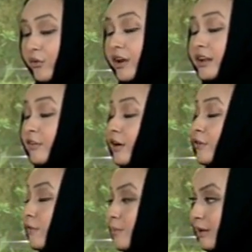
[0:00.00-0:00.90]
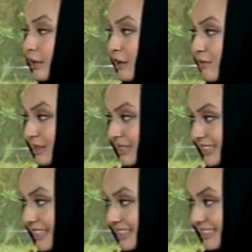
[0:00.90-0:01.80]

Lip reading: really very familiar with it yet.